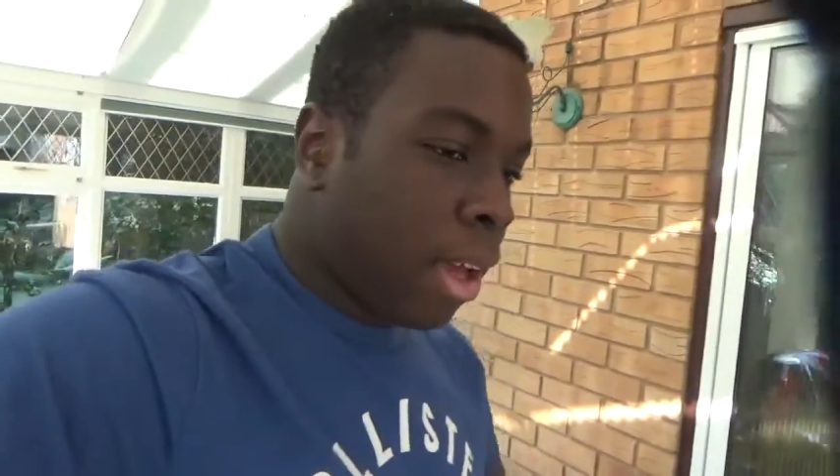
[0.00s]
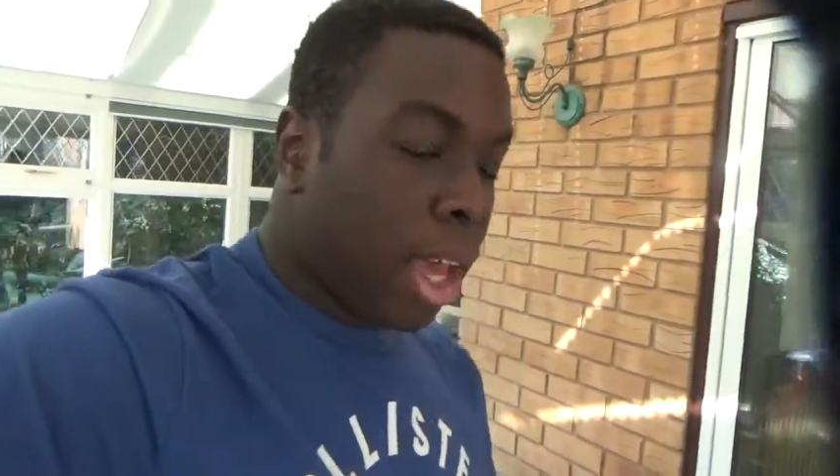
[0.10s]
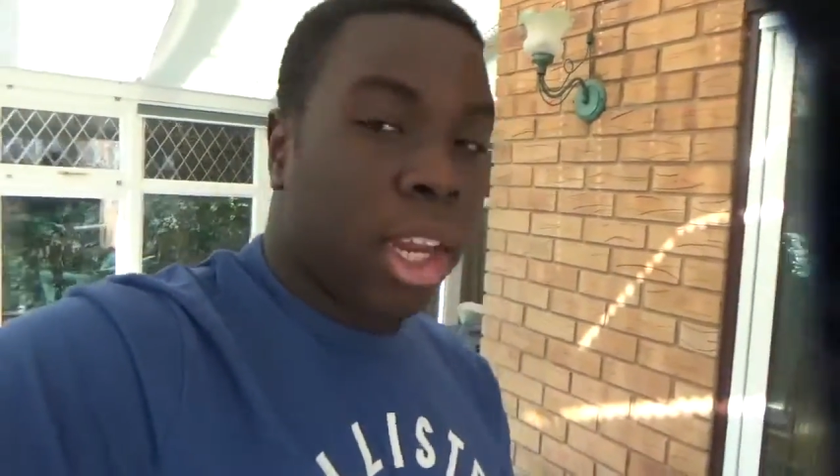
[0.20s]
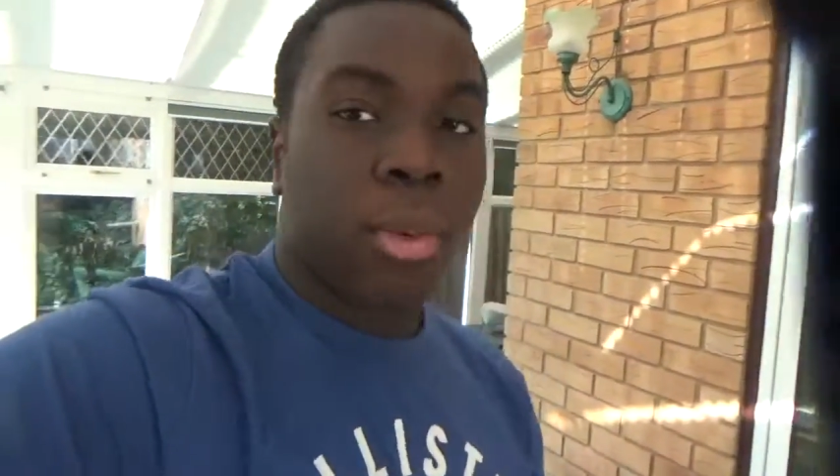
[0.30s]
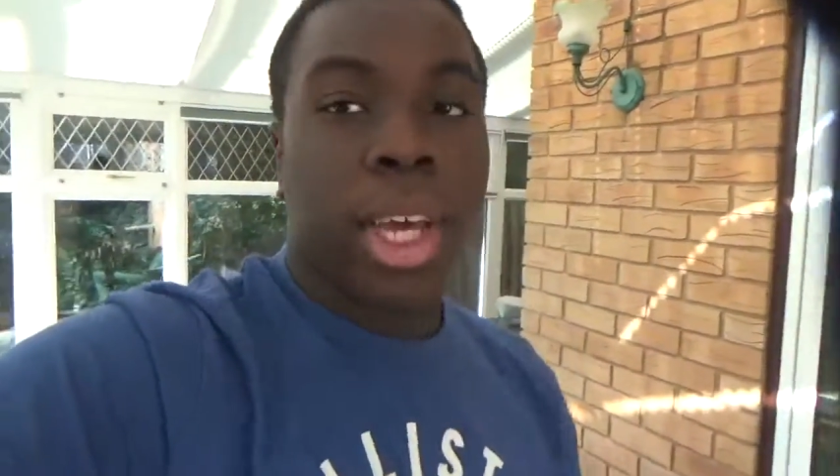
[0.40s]

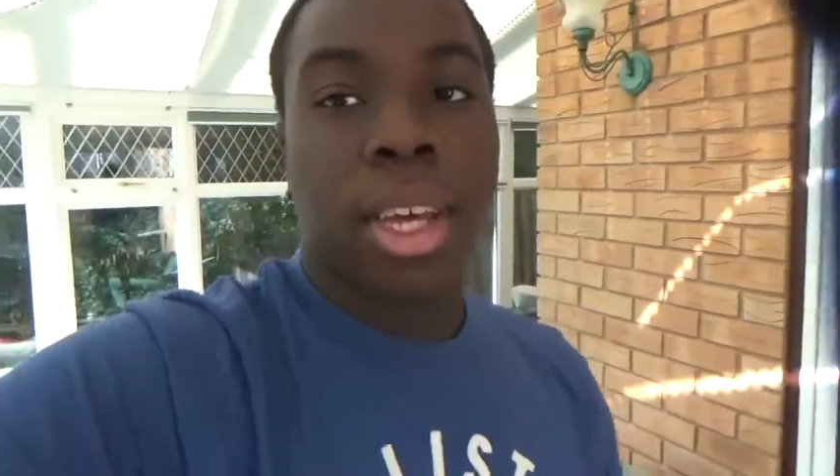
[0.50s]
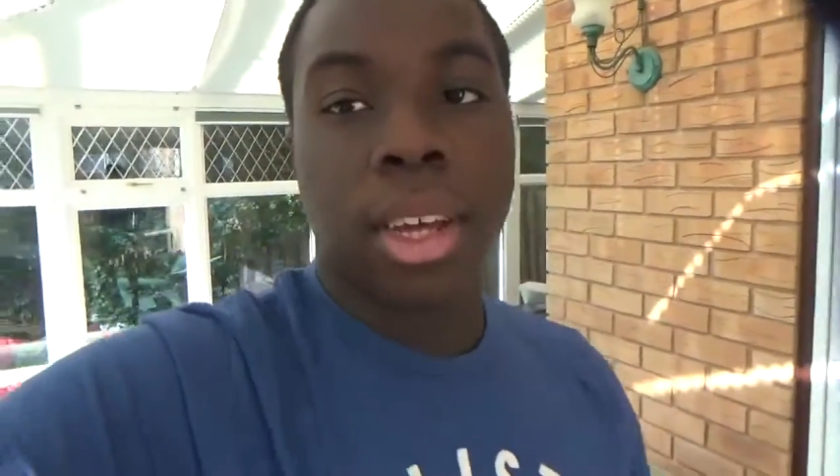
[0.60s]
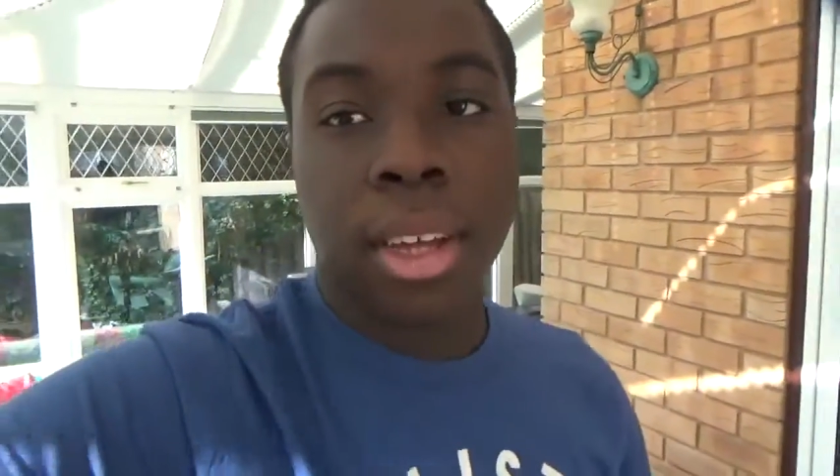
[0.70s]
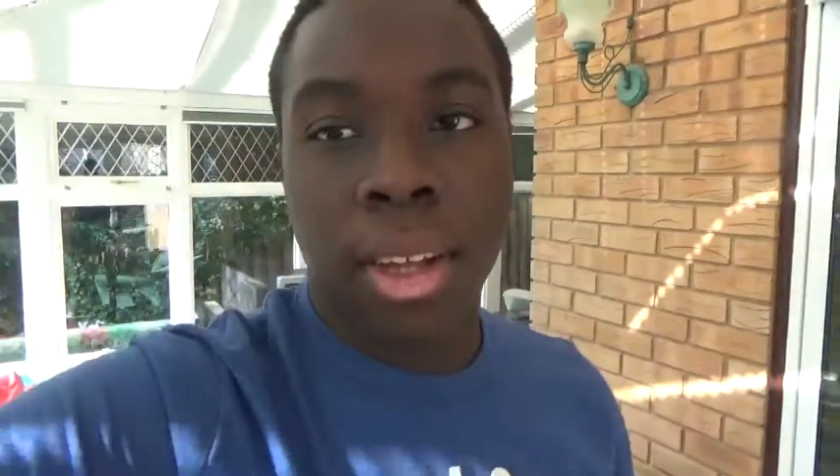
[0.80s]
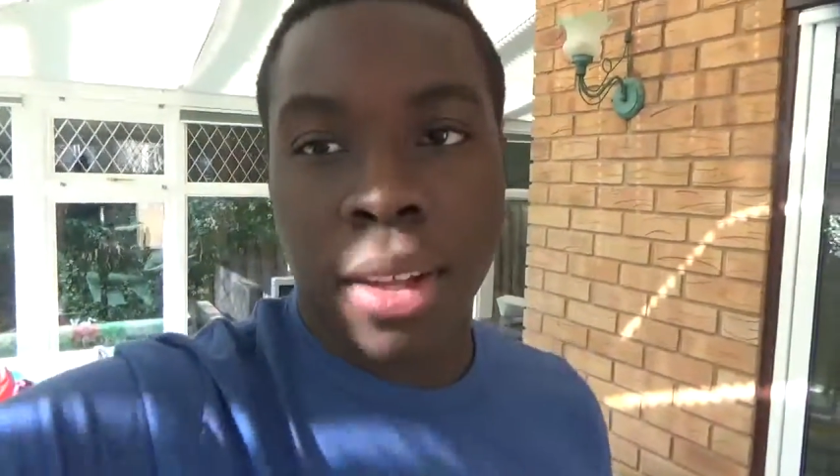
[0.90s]
Anyway,
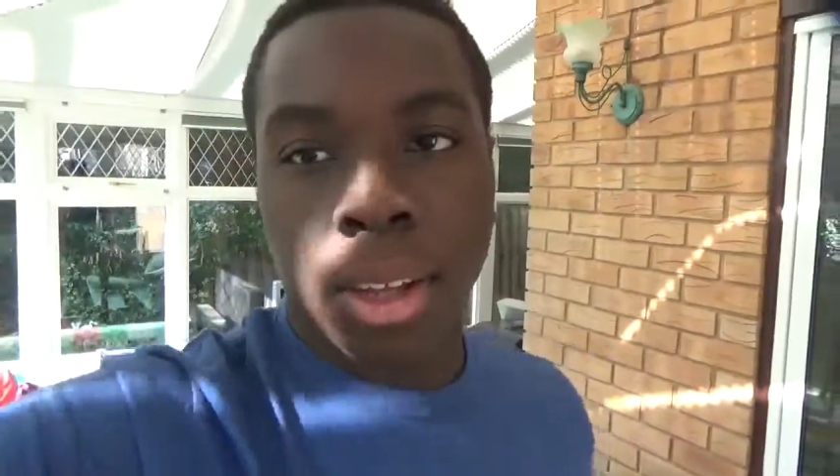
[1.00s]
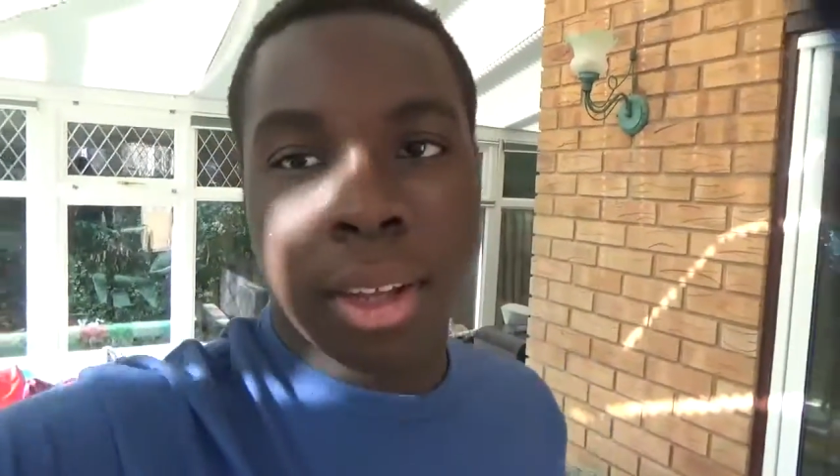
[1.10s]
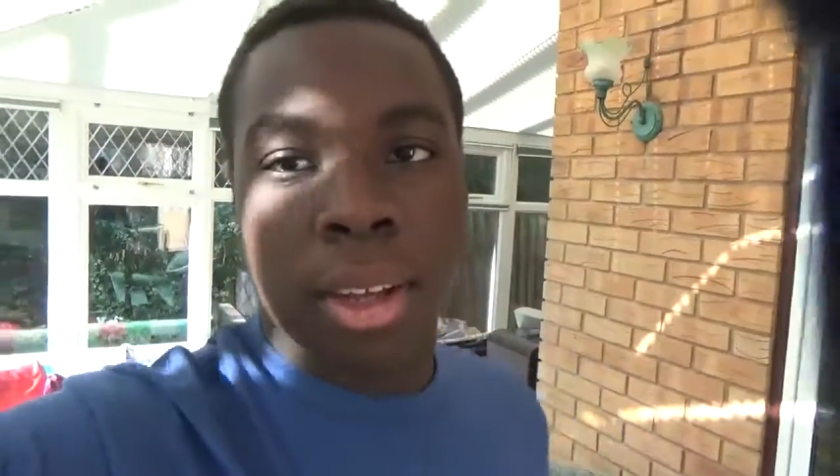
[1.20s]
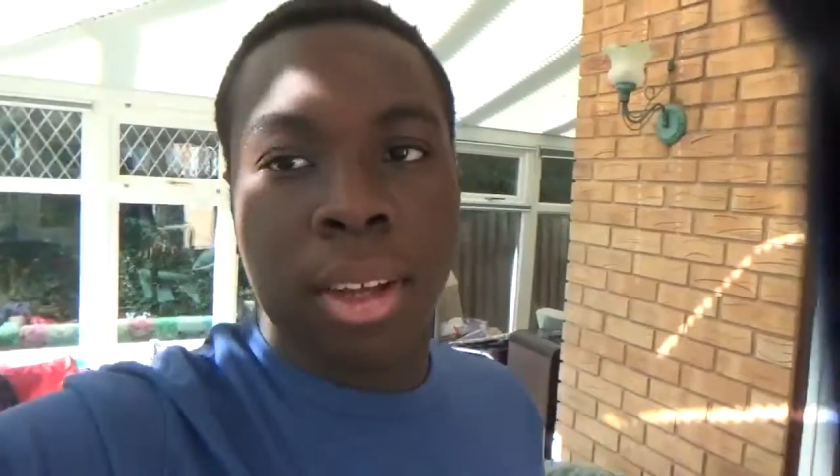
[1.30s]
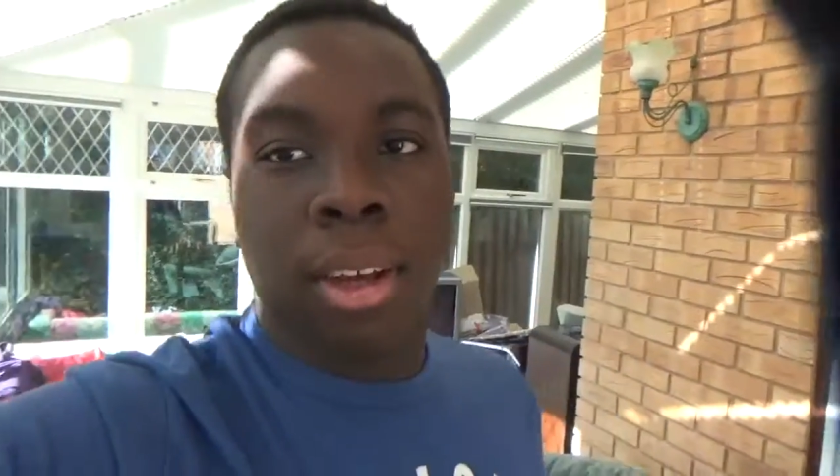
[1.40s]

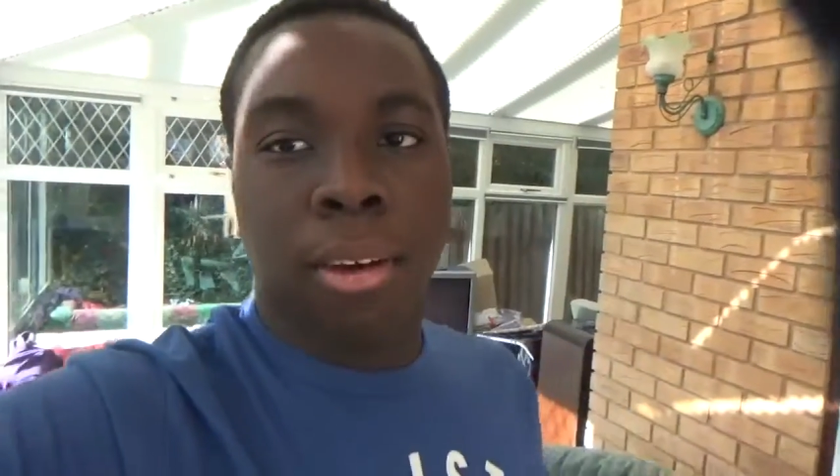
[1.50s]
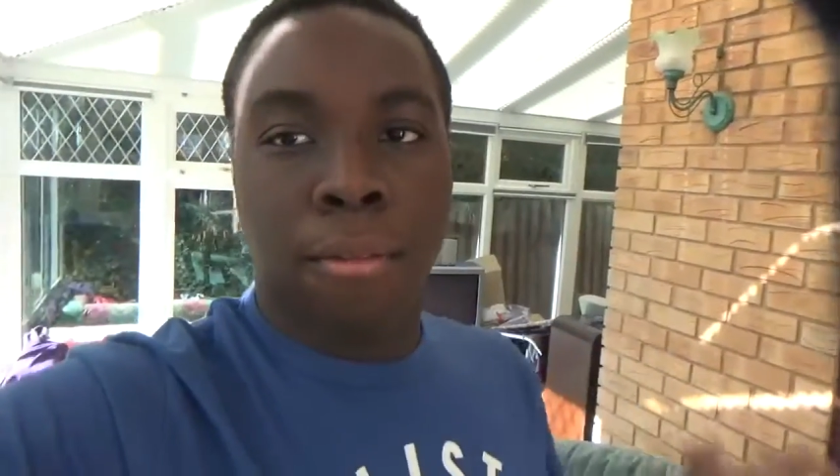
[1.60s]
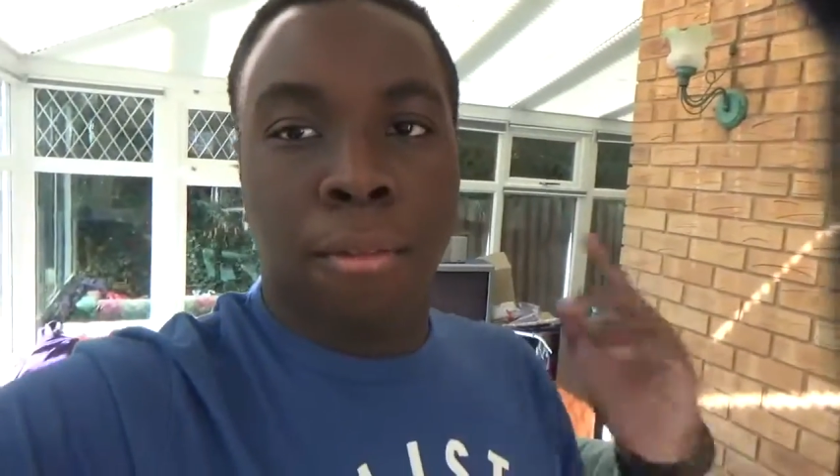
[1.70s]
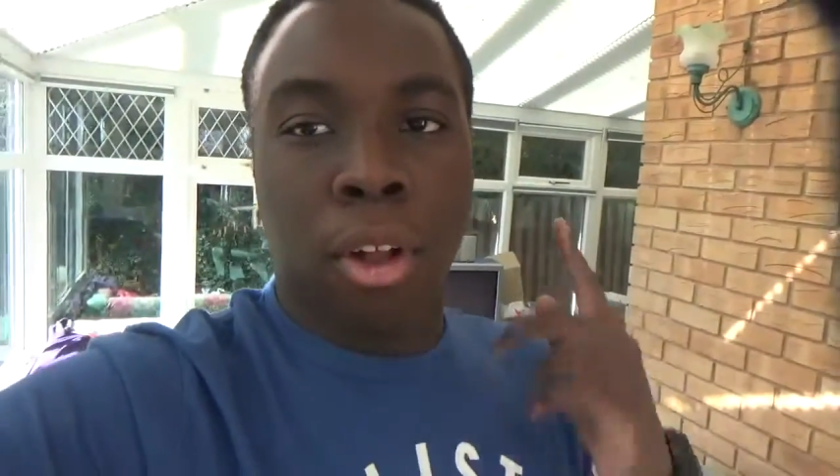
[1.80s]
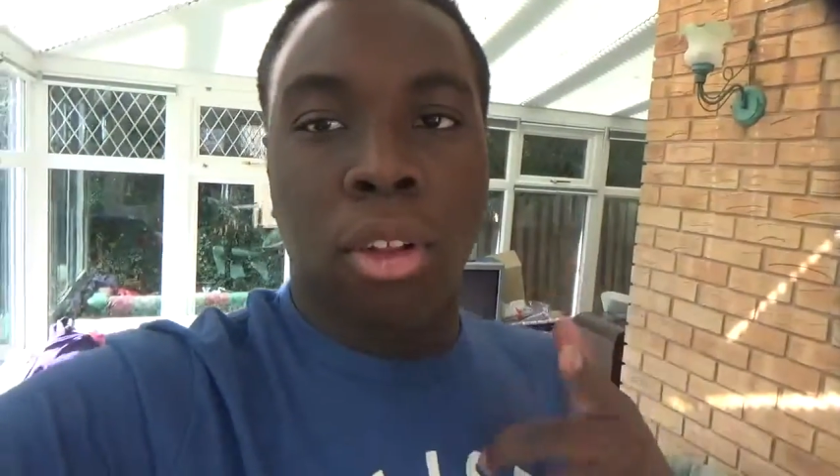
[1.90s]

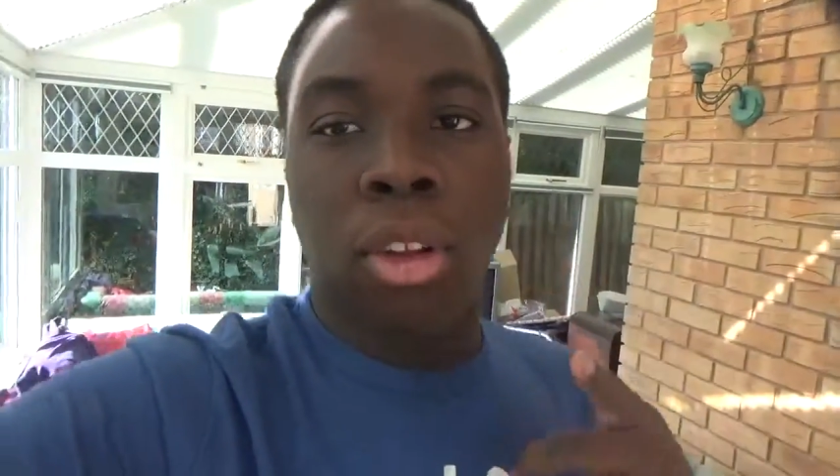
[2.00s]
follow